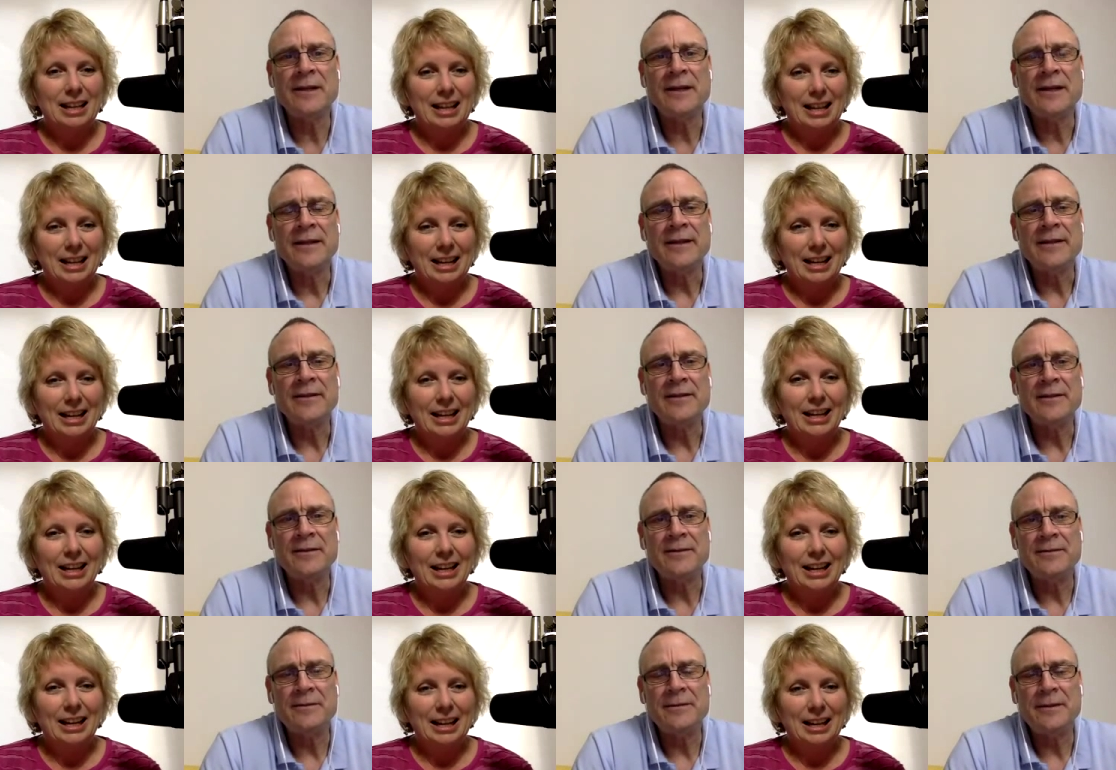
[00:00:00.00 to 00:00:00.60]
Speaker 1: that
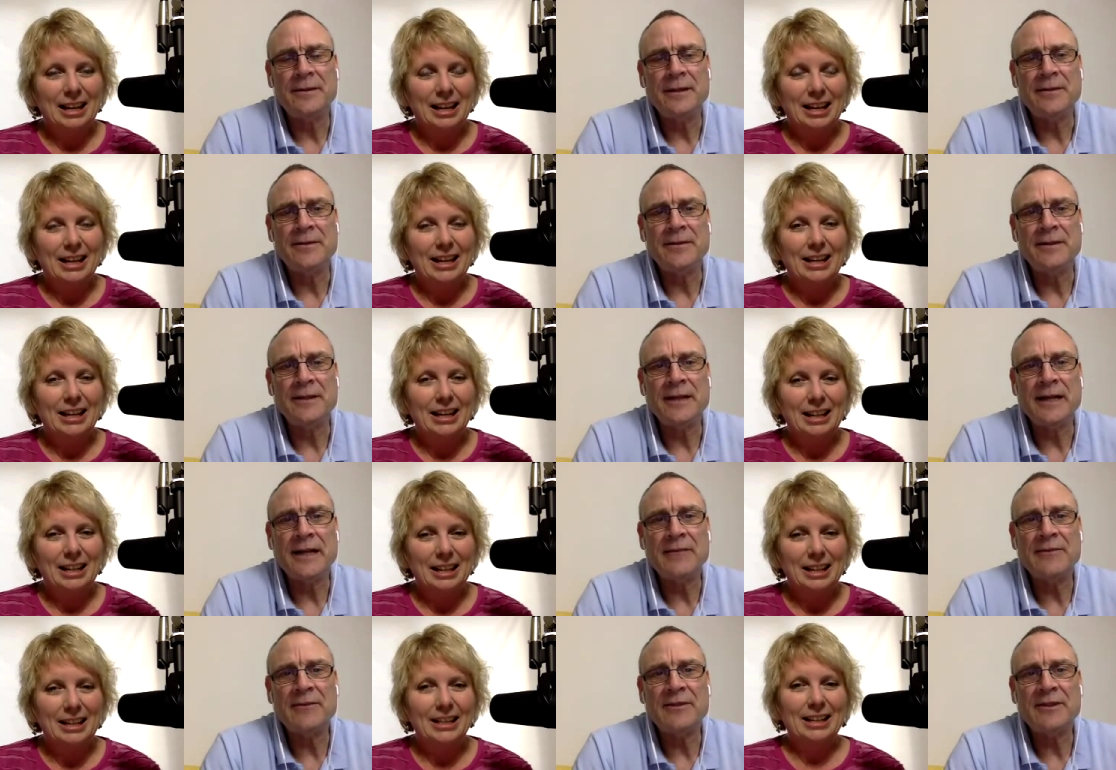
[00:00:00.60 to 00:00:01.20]
you that you
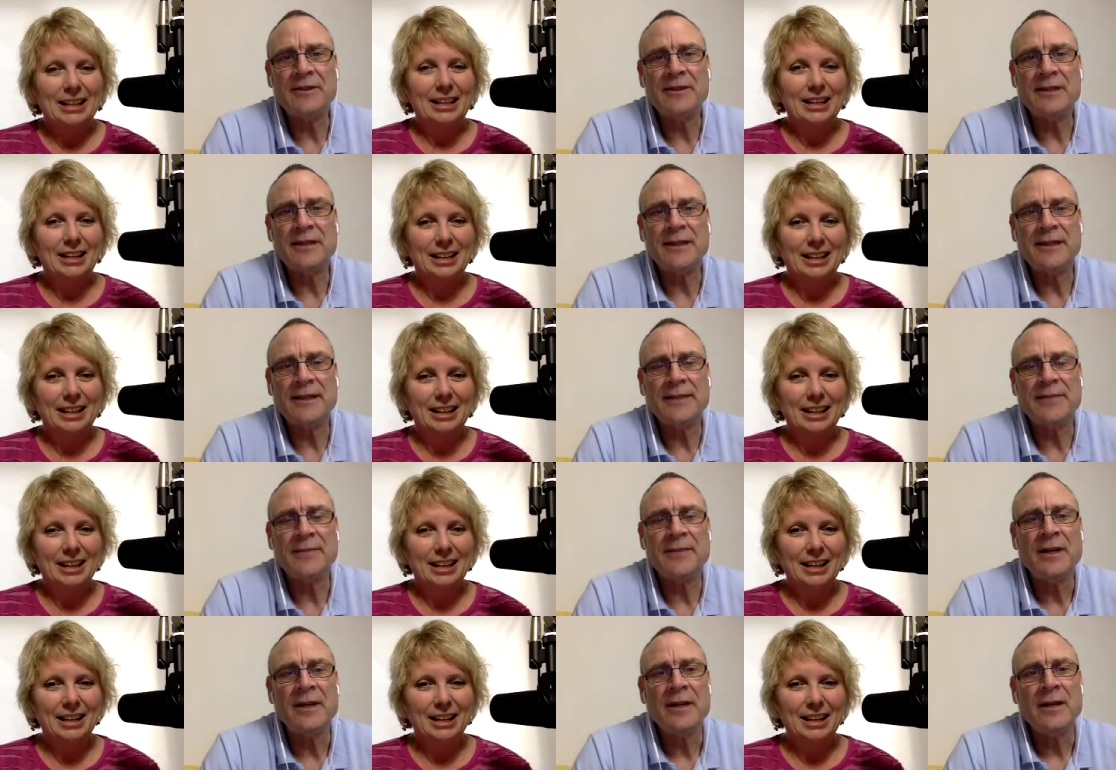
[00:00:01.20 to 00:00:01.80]
gave us there.
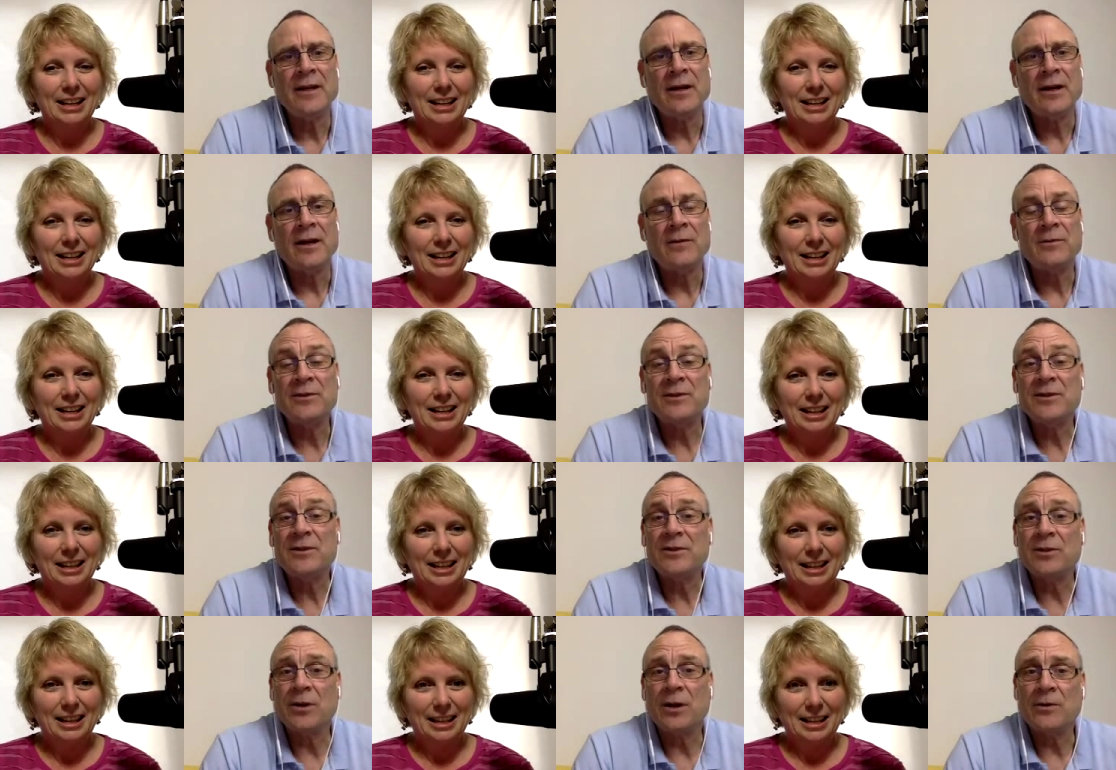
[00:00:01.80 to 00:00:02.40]
I
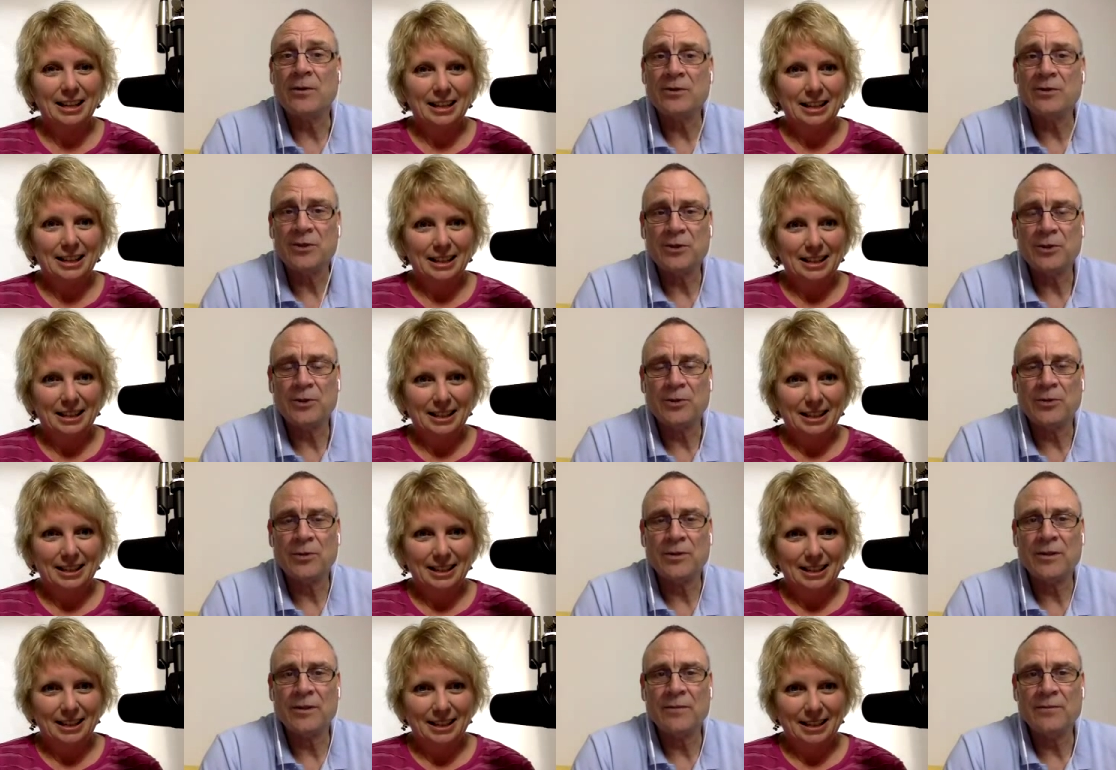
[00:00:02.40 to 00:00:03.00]
was I was
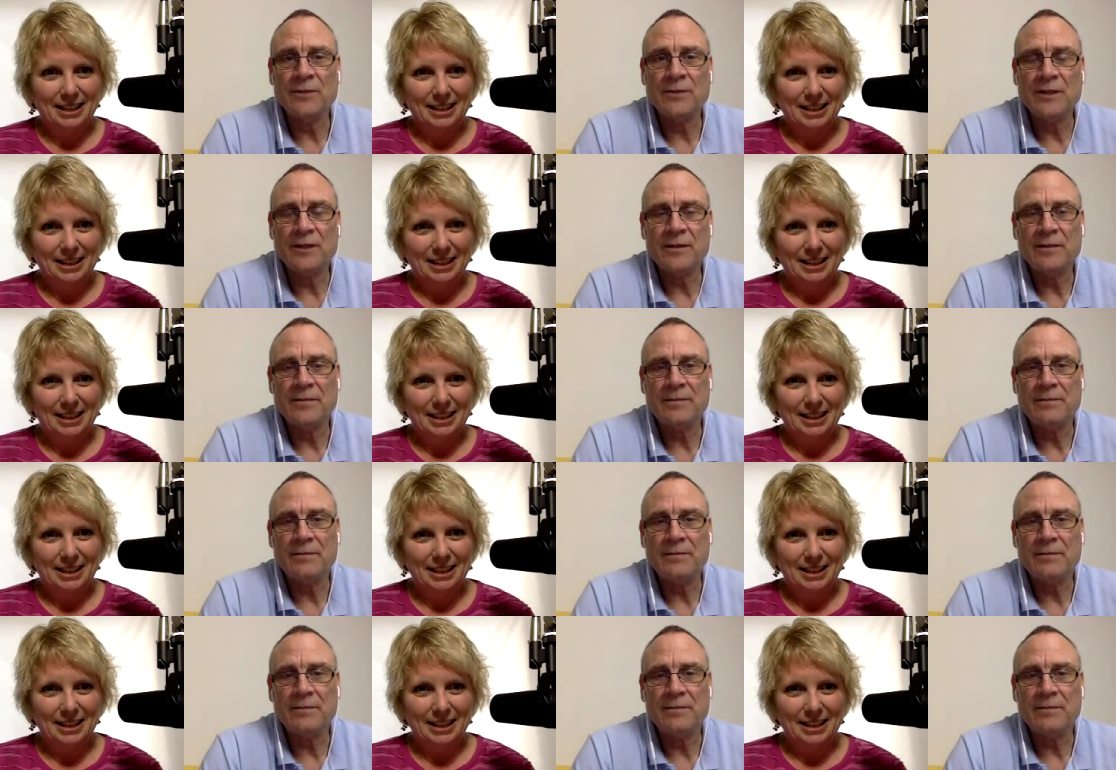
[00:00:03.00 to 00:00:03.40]
talking with